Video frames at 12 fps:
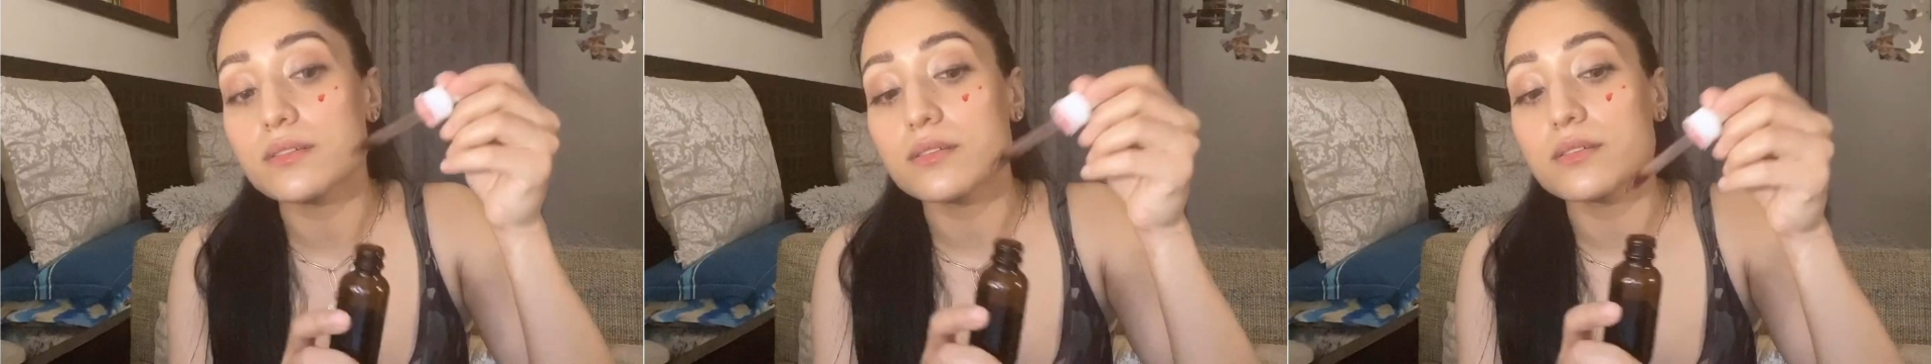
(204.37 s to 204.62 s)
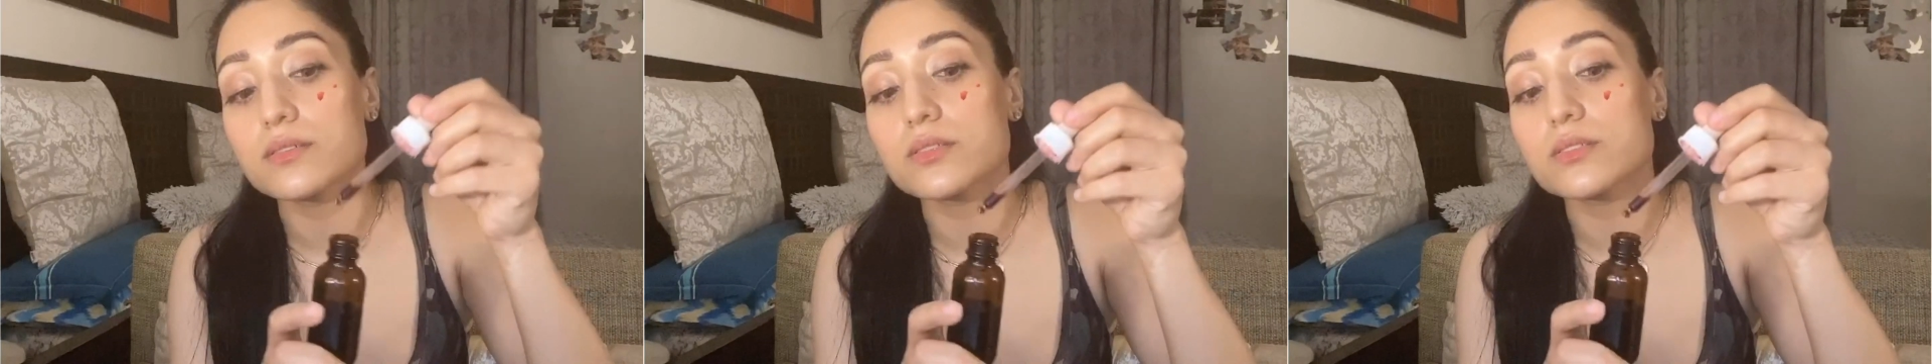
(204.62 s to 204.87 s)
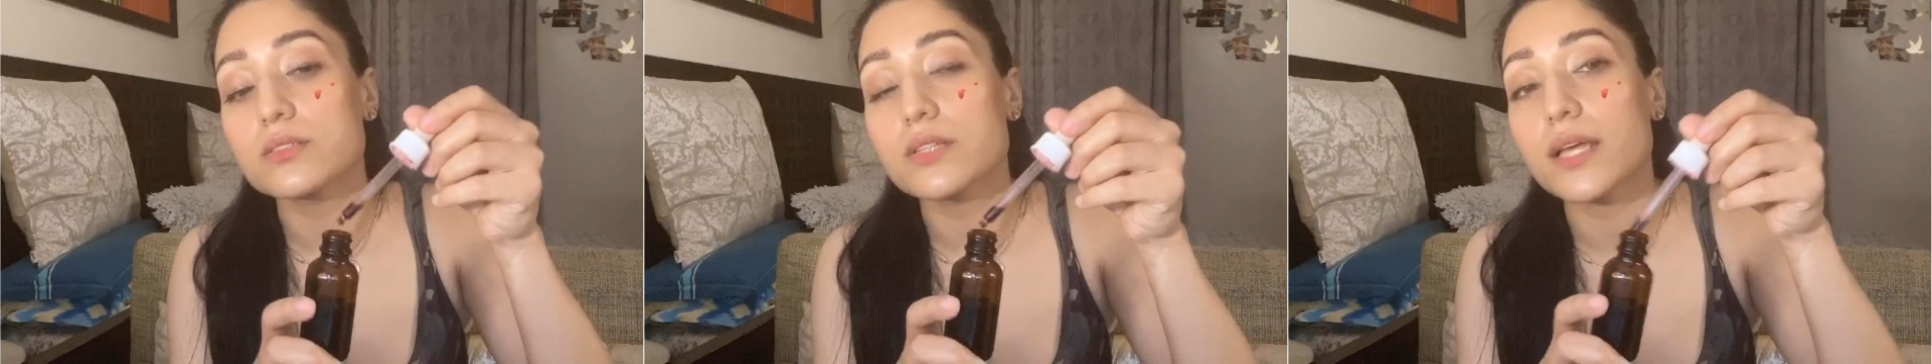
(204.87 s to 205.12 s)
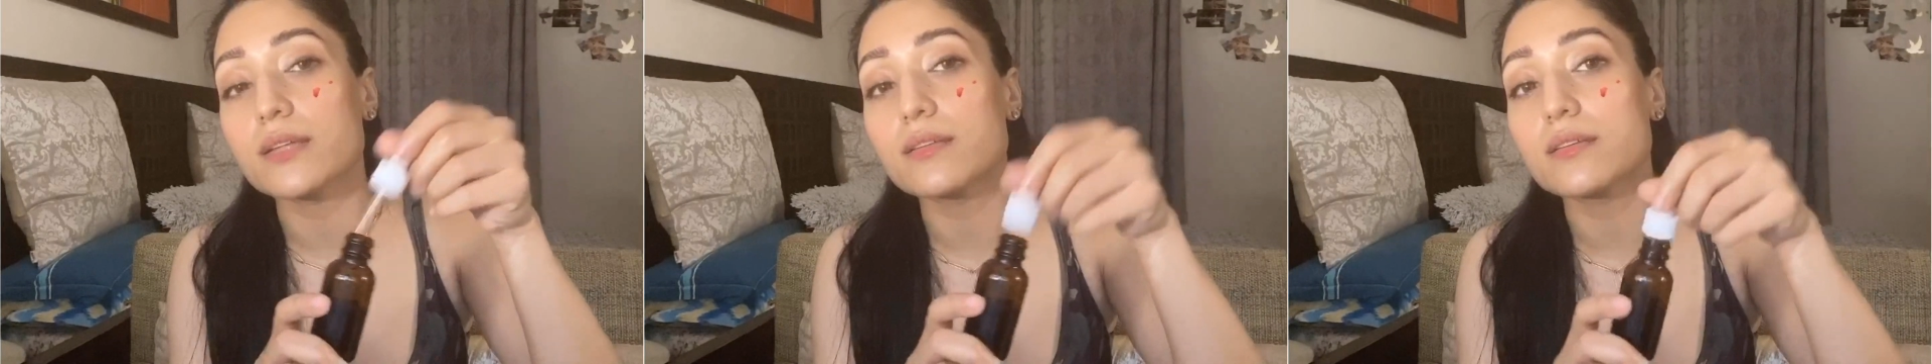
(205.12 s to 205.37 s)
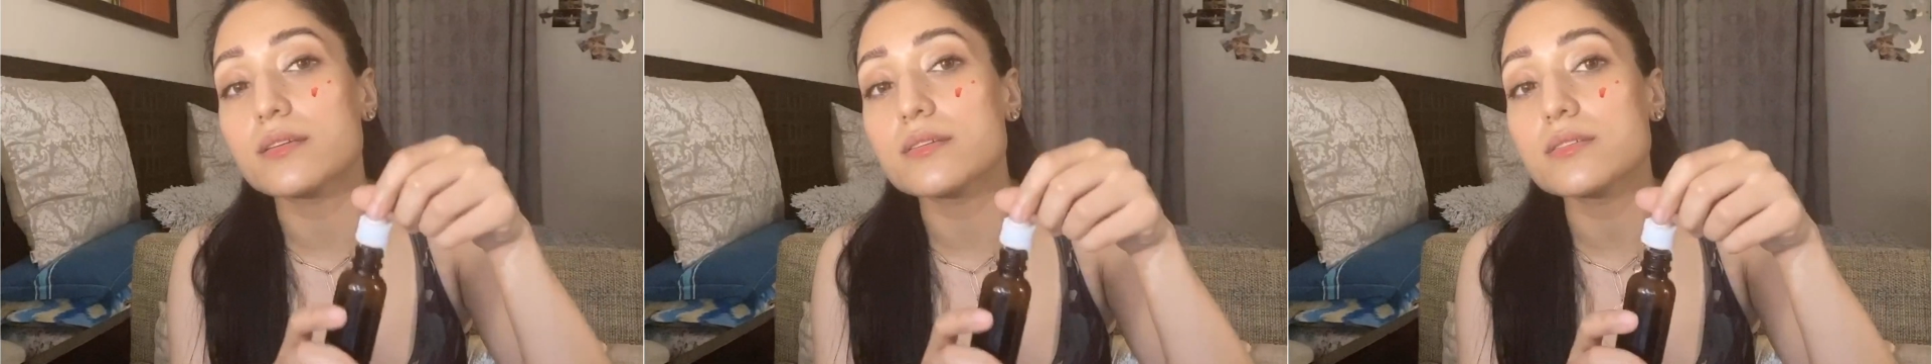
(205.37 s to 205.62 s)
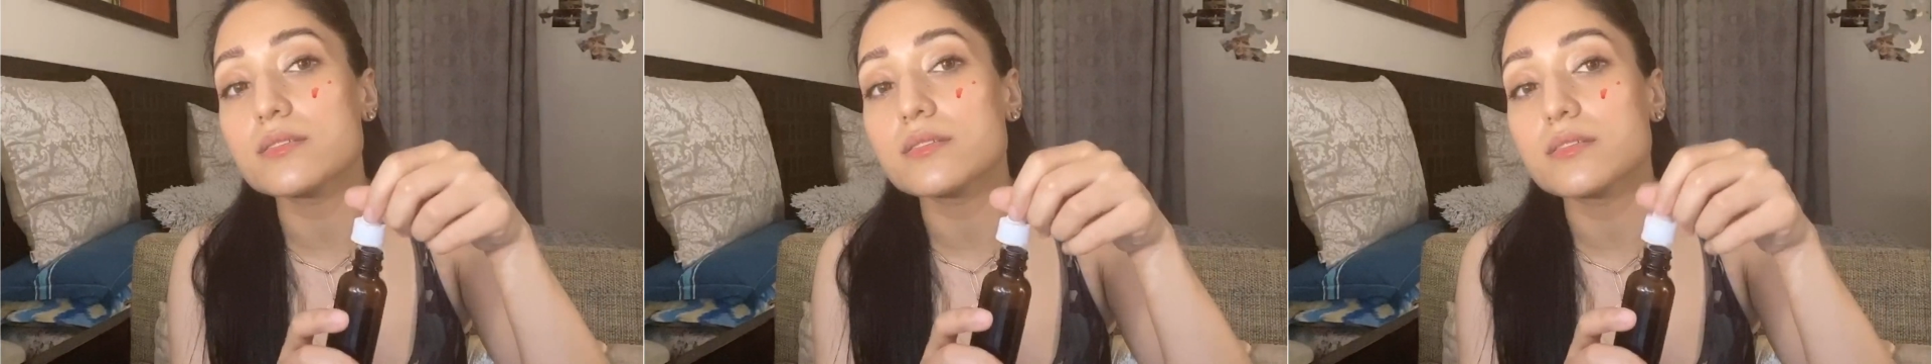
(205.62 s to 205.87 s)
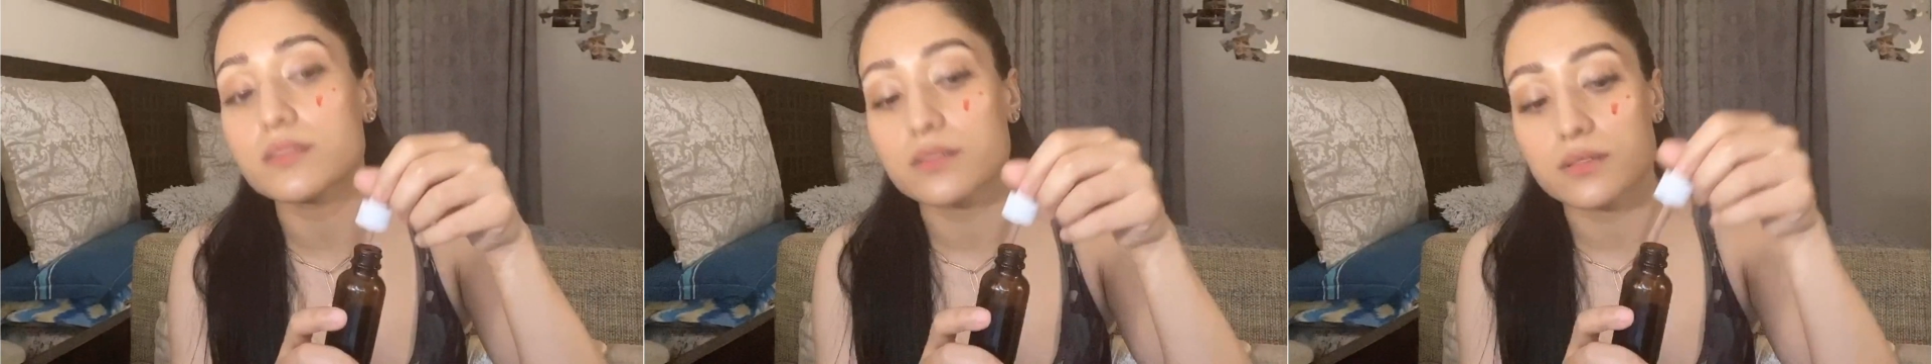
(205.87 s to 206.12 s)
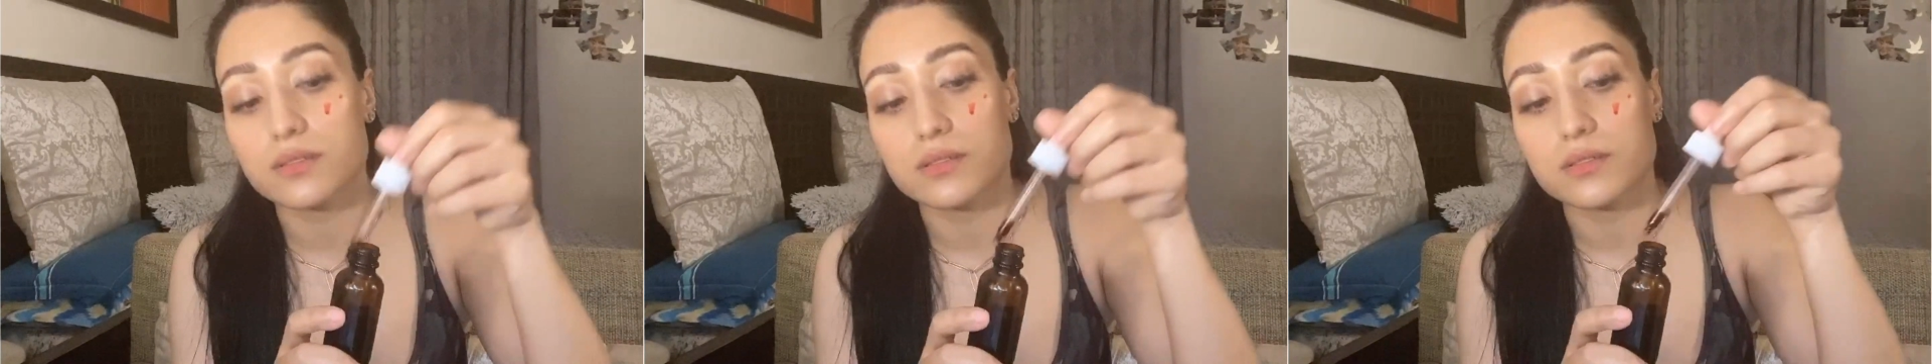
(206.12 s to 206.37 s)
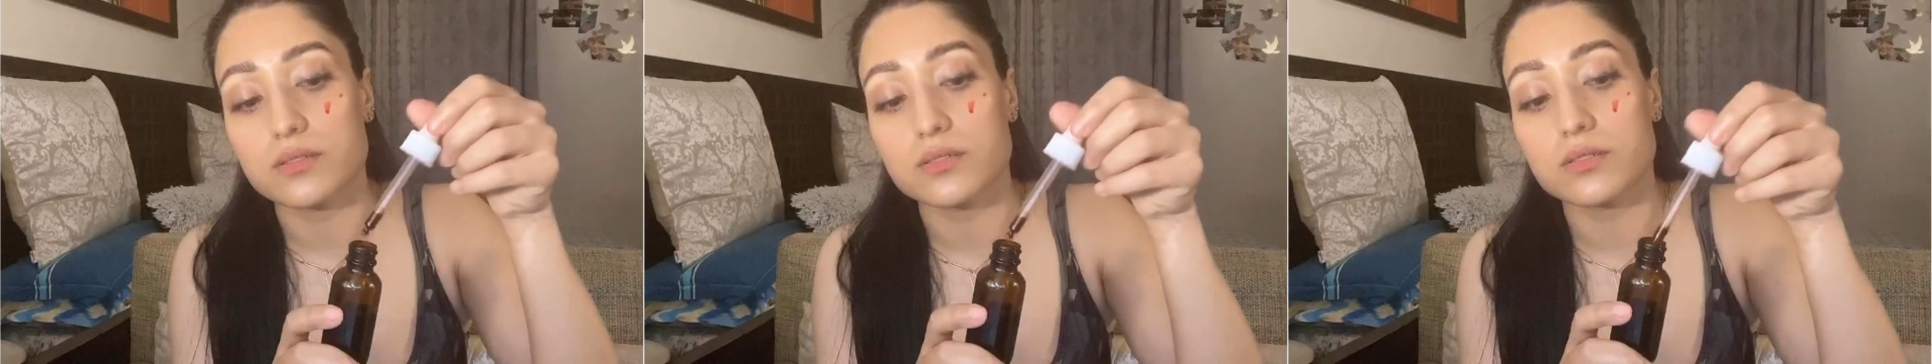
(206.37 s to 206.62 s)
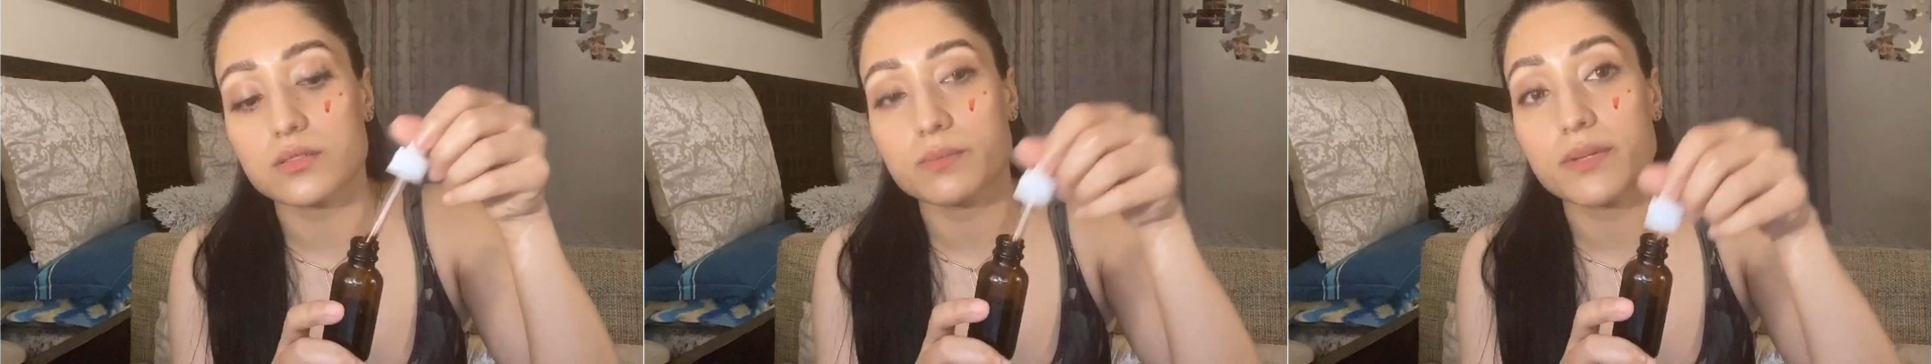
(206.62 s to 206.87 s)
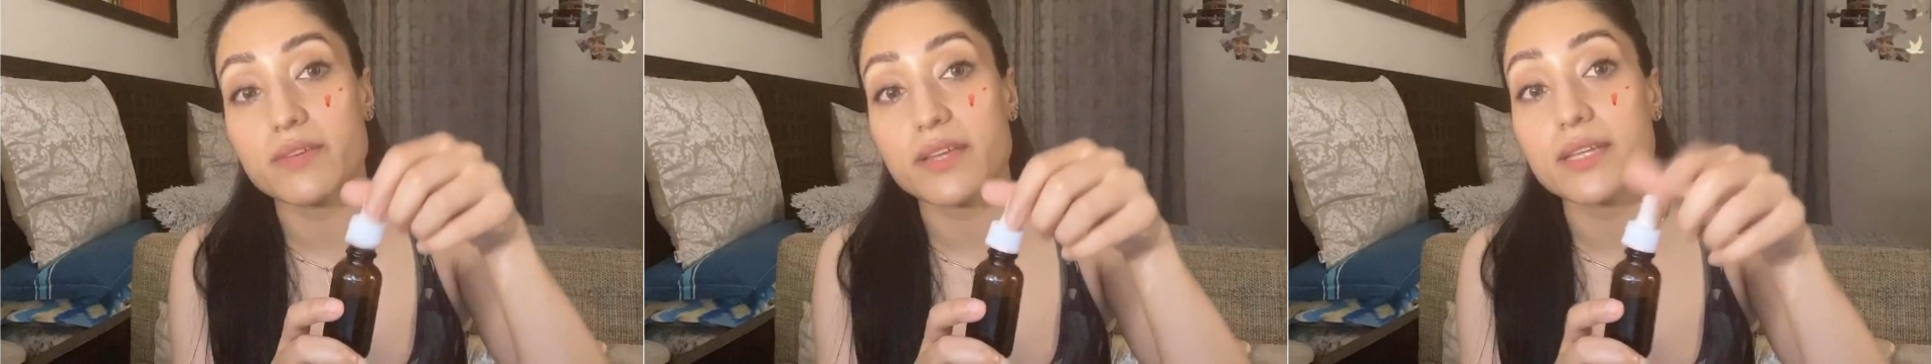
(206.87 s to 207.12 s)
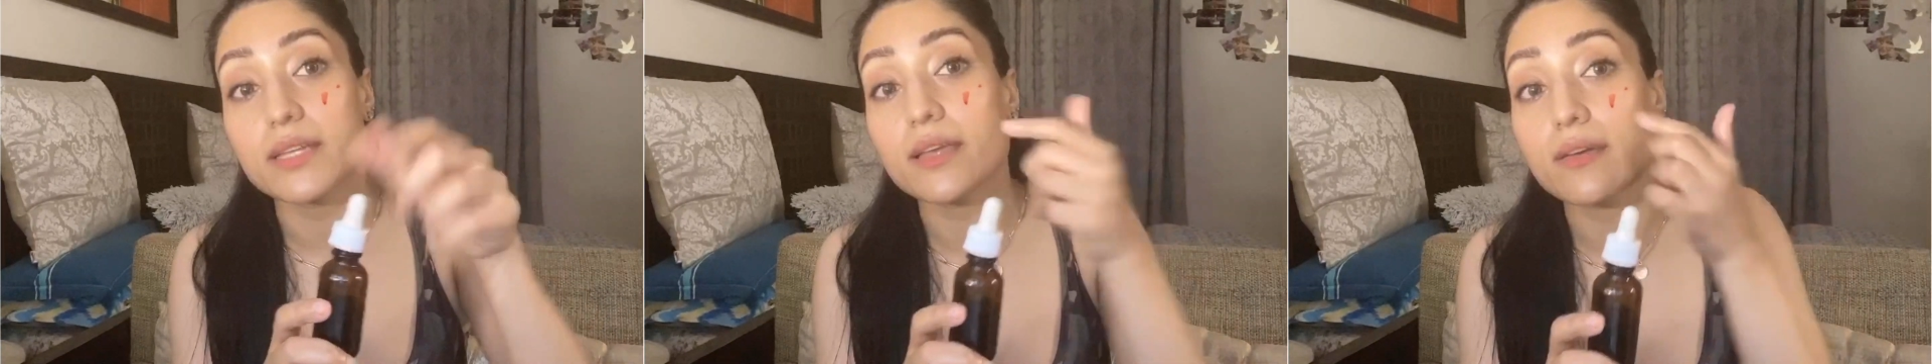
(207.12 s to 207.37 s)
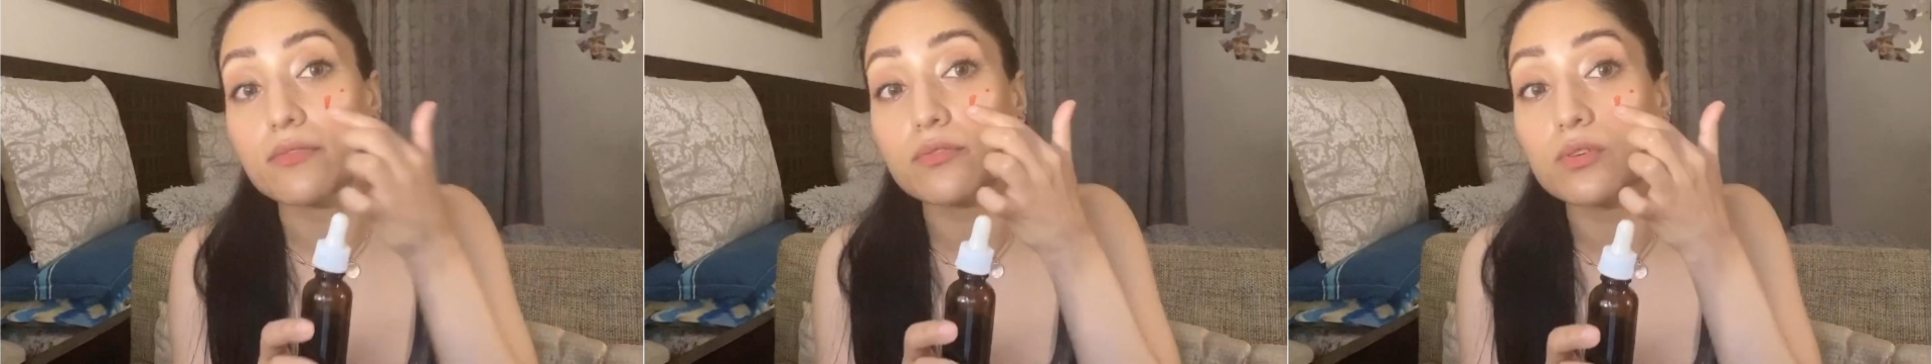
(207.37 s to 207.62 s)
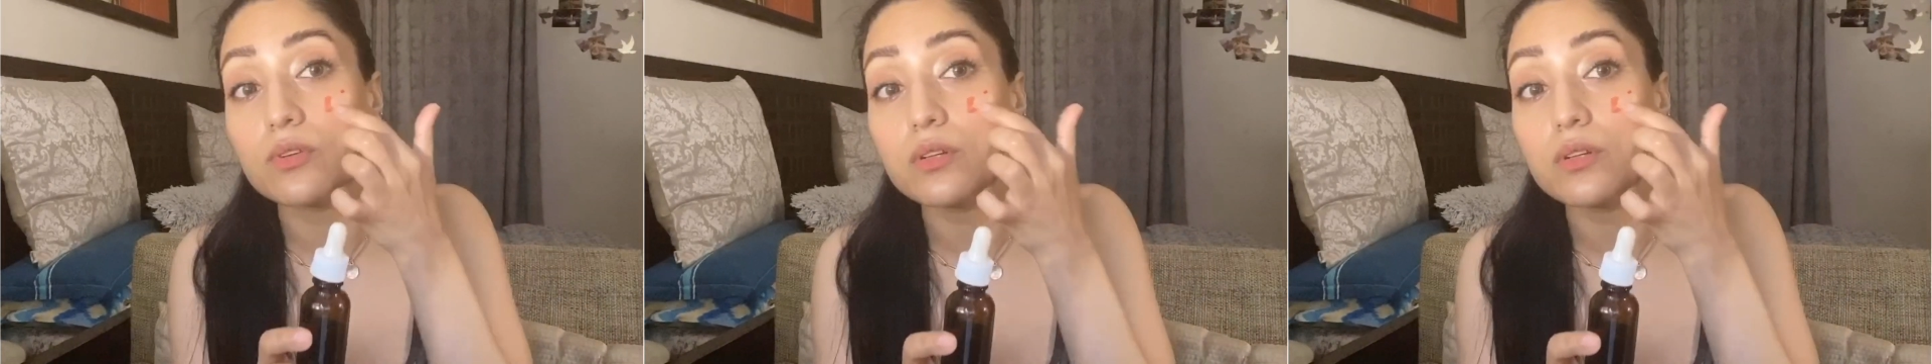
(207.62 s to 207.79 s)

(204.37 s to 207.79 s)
and just like this. Just be very careful.